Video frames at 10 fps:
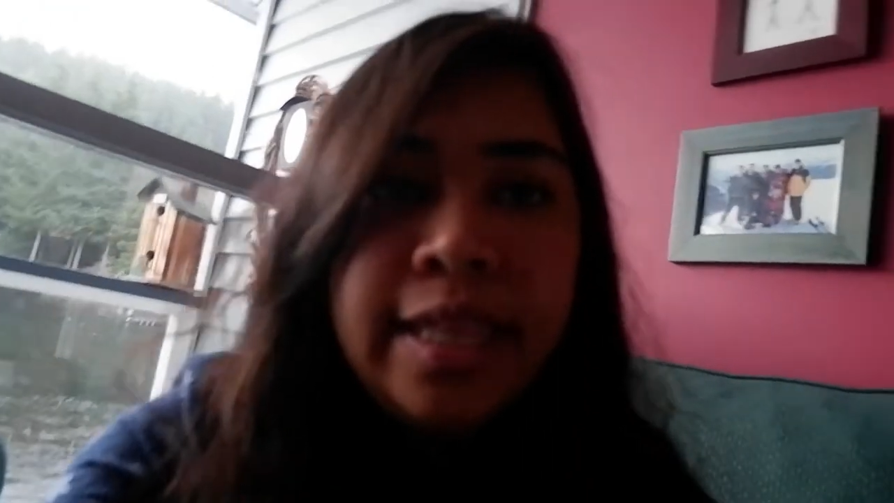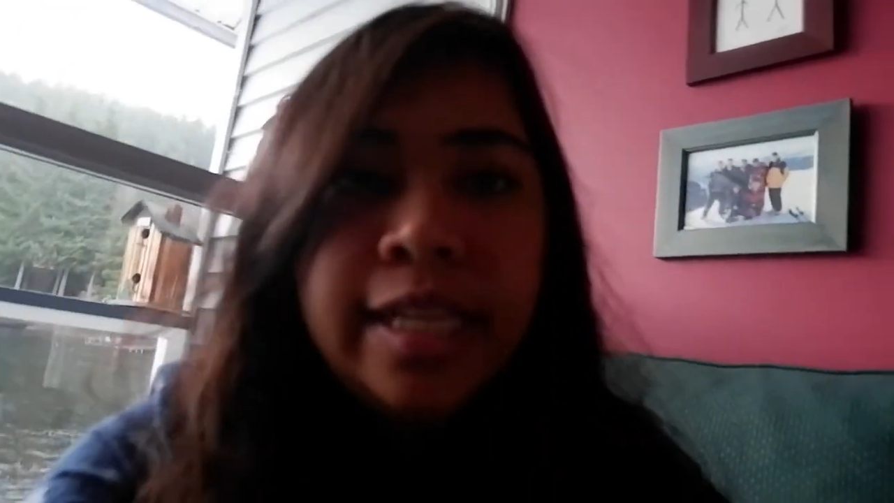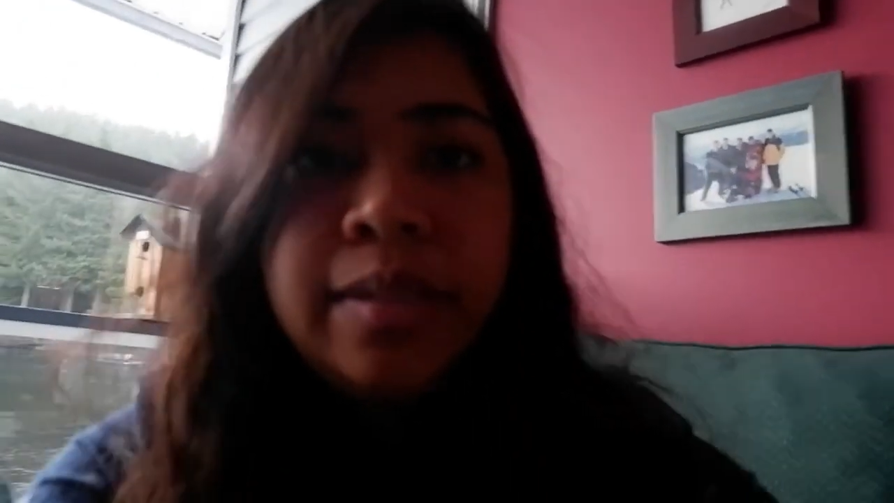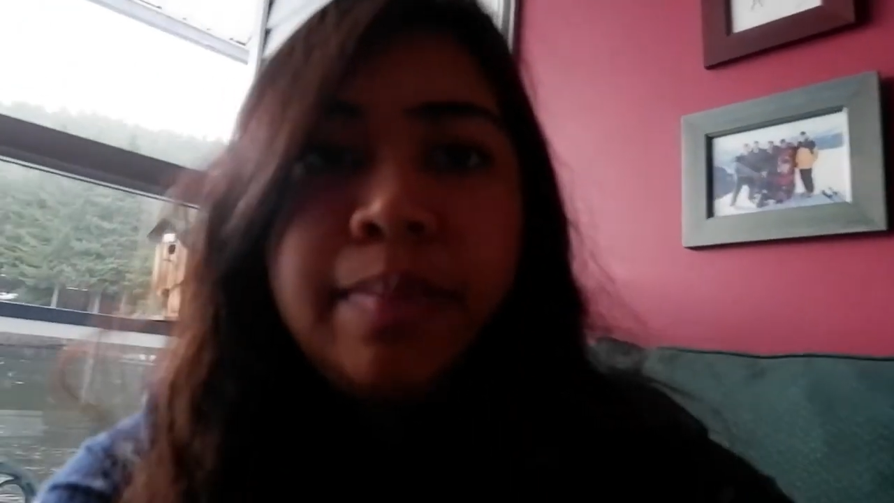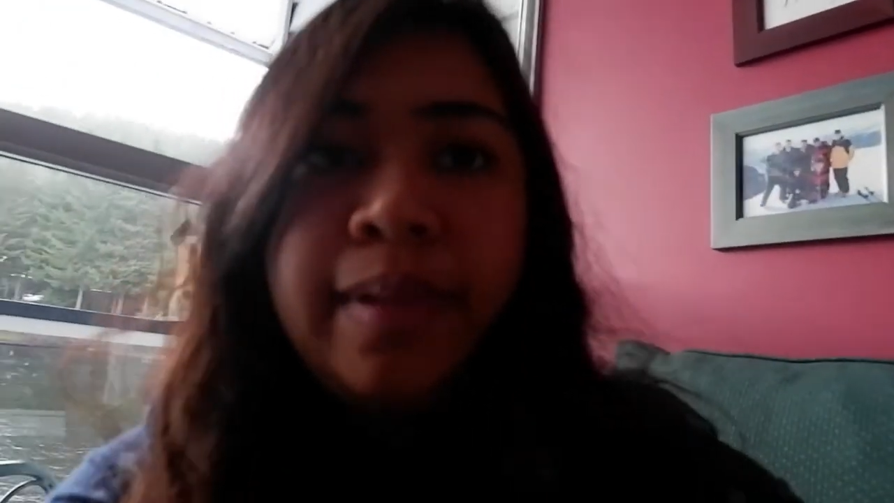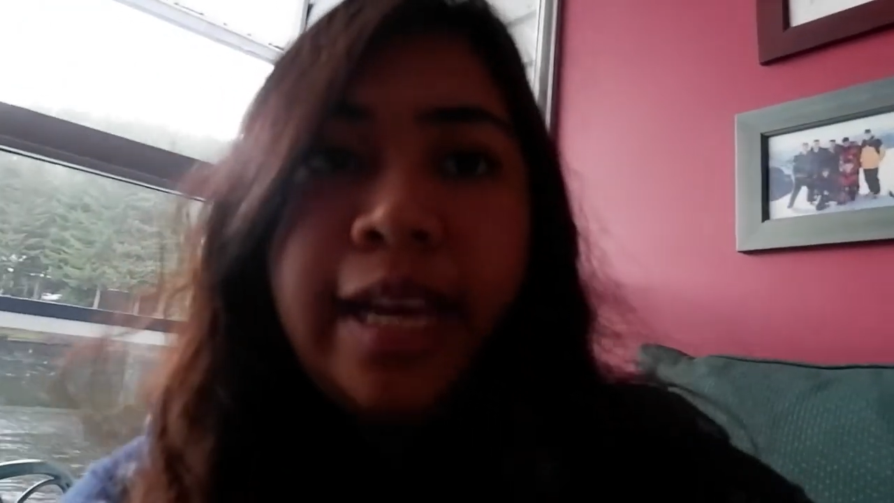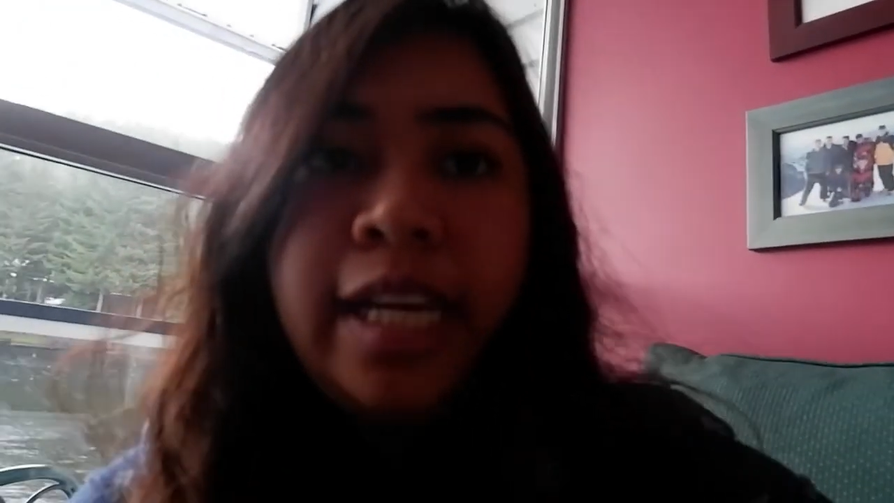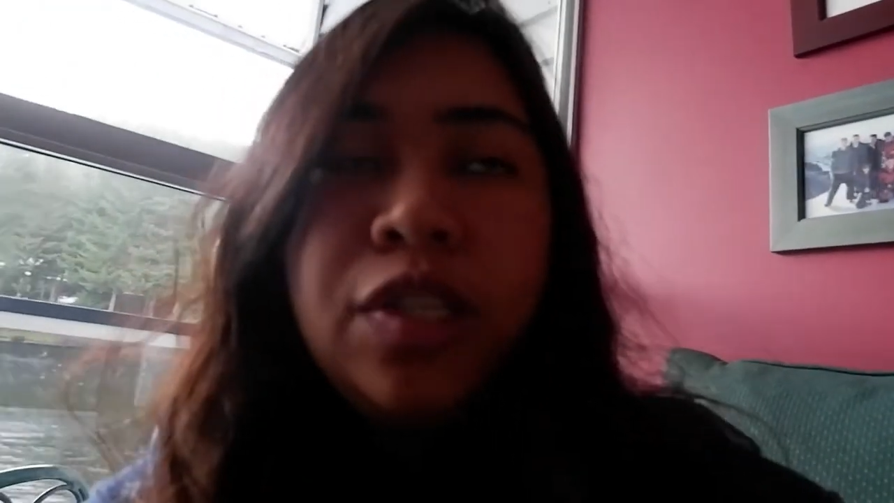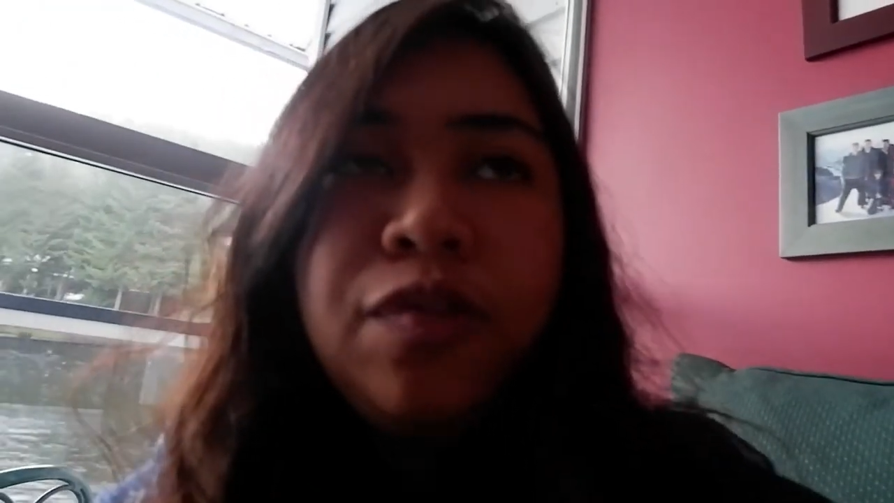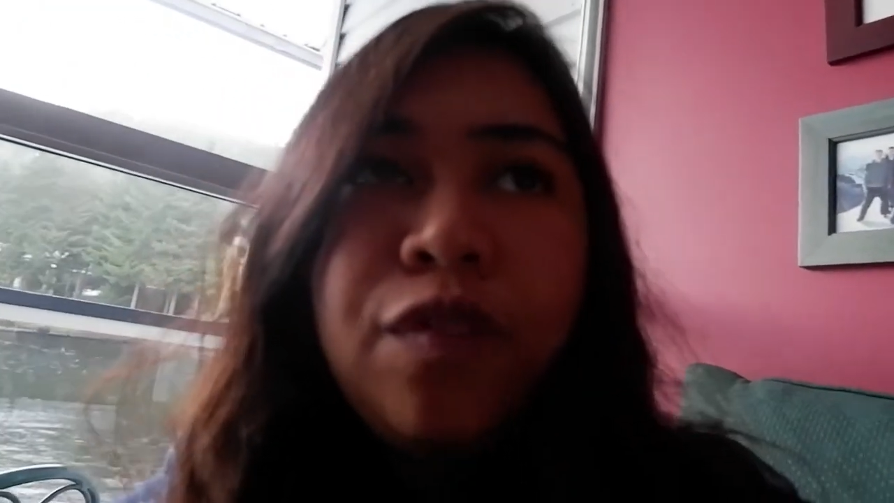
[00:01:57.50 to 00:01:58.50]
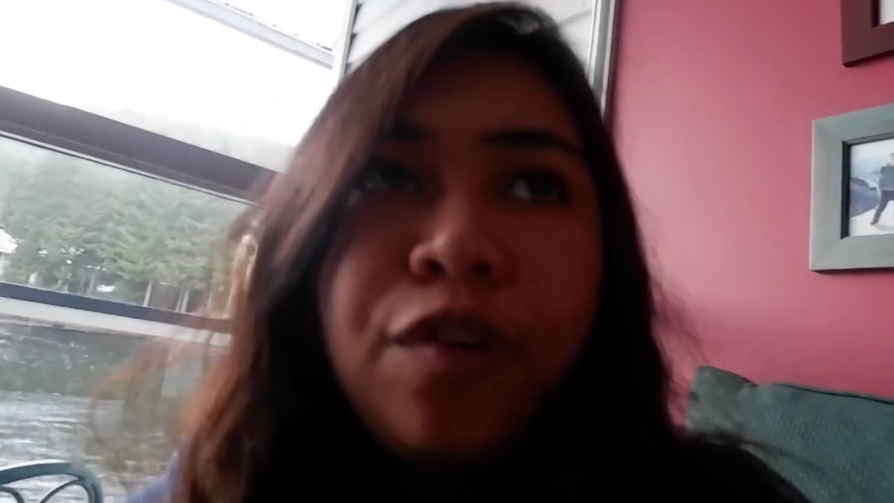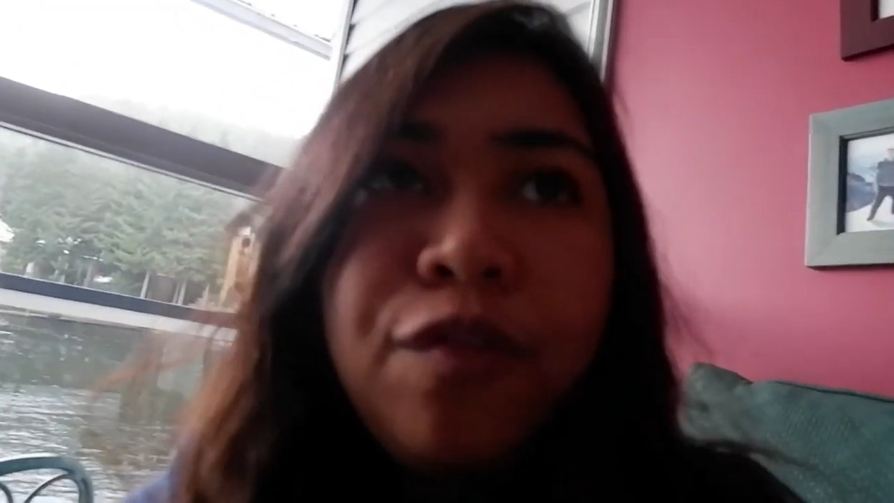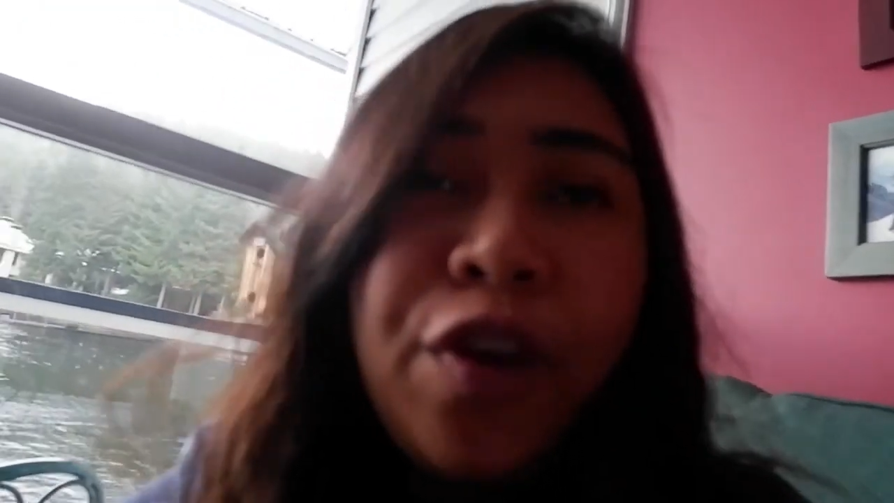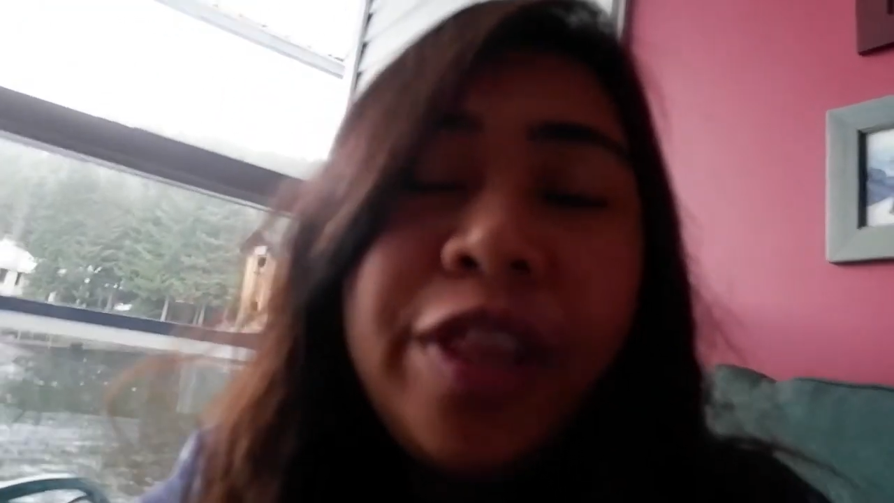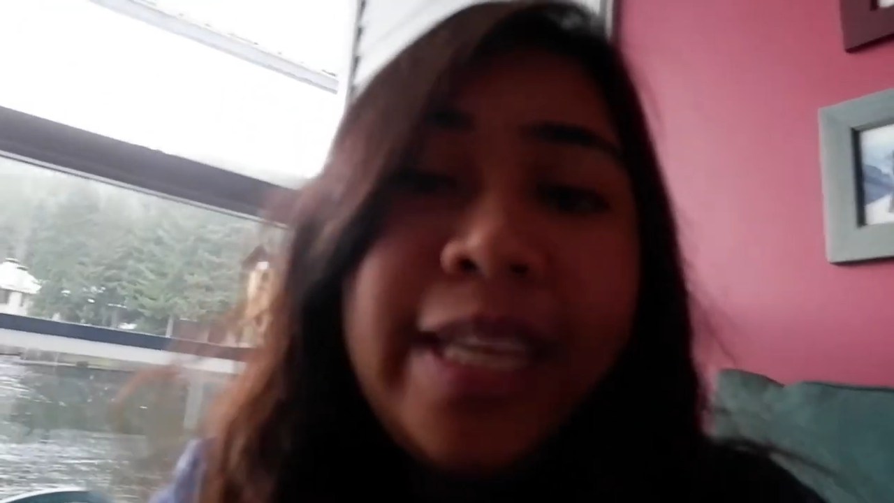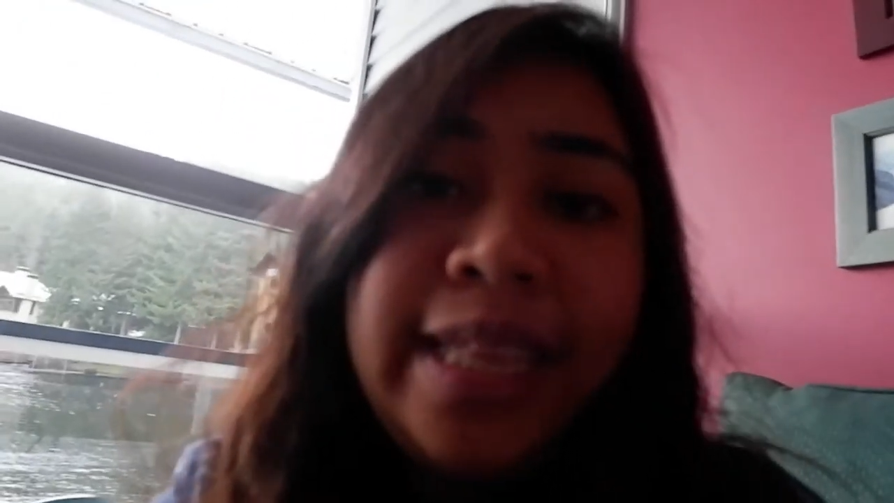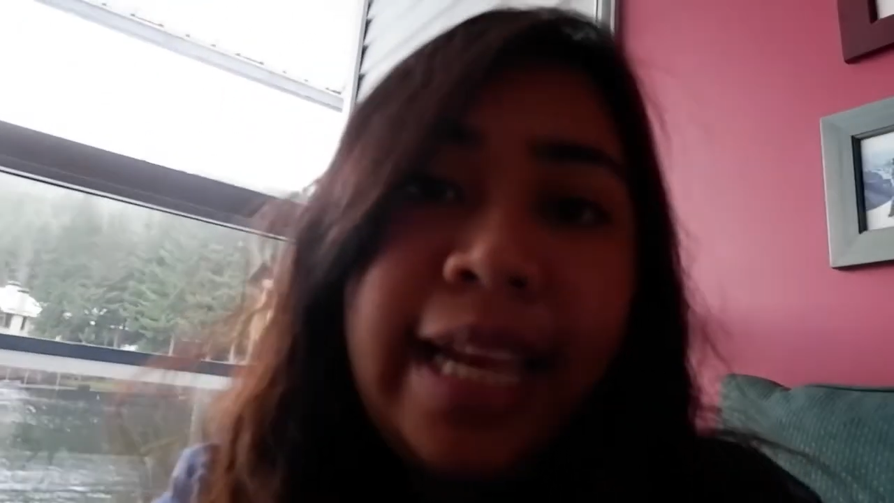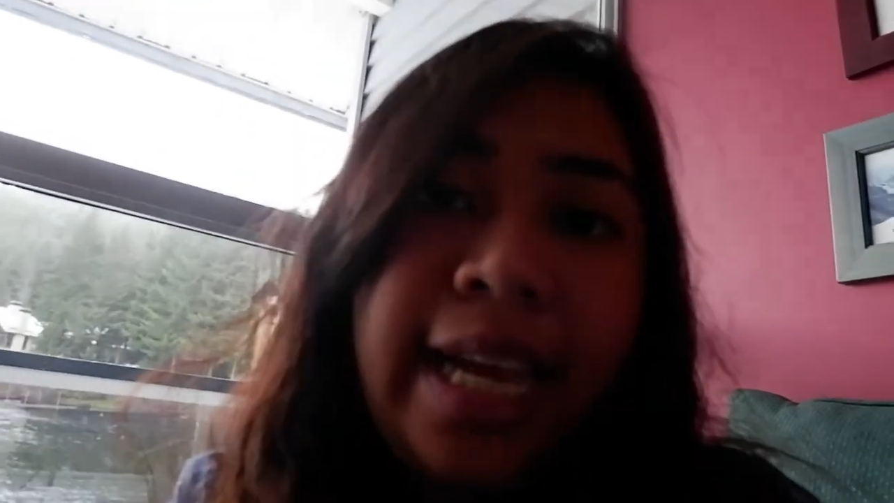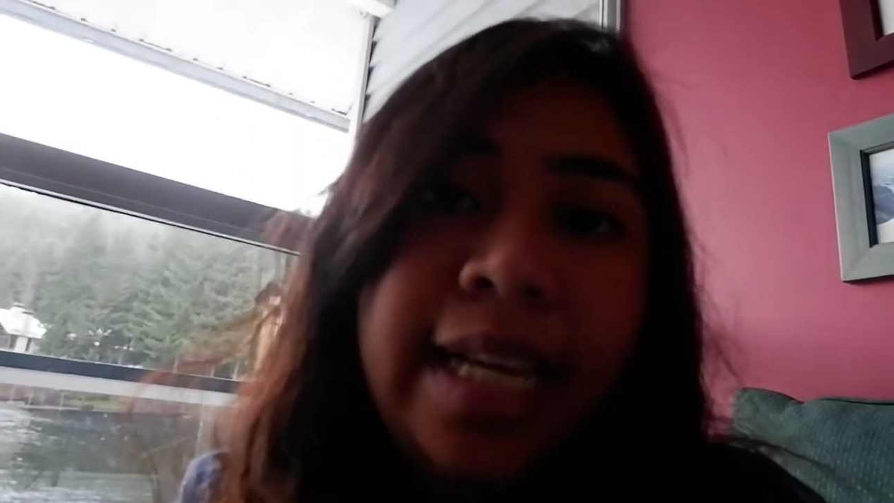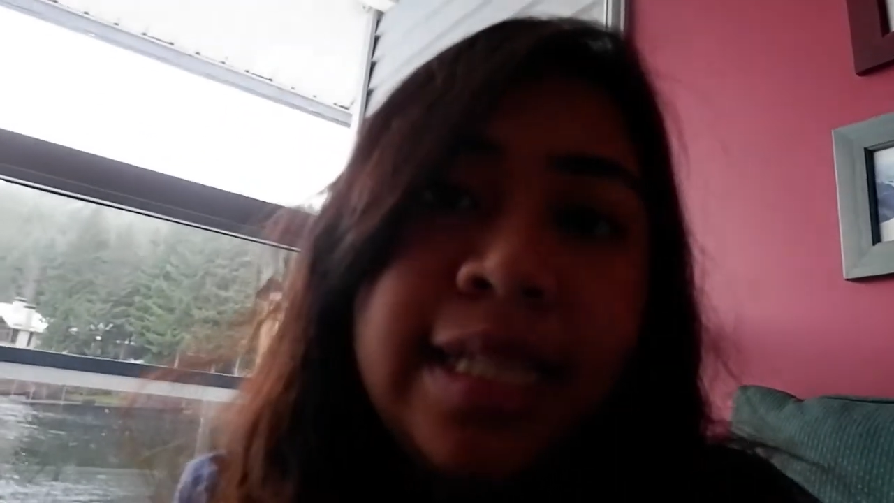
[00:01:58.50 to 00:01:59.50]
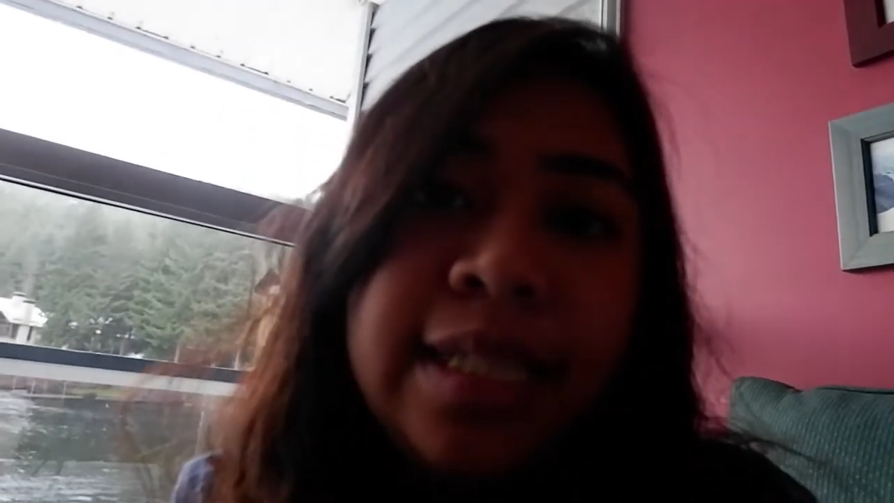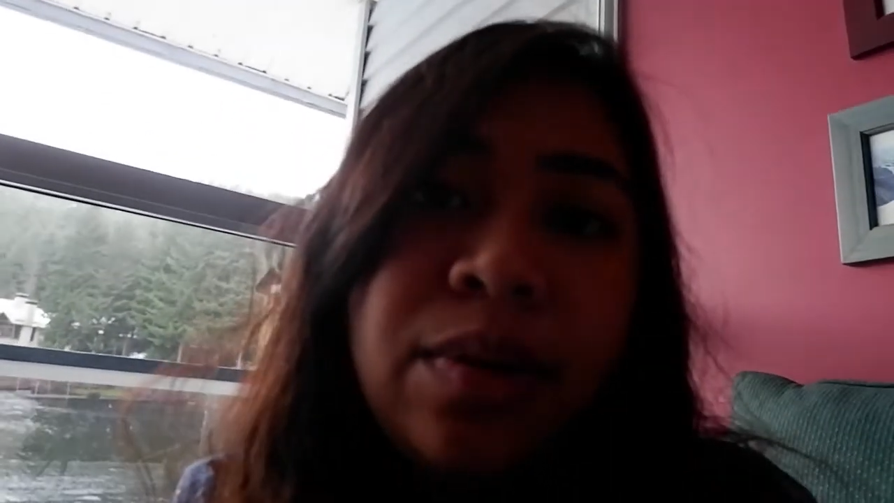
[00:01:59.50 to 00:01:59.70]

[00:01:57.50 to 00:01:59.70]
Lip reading: this place for 14 days,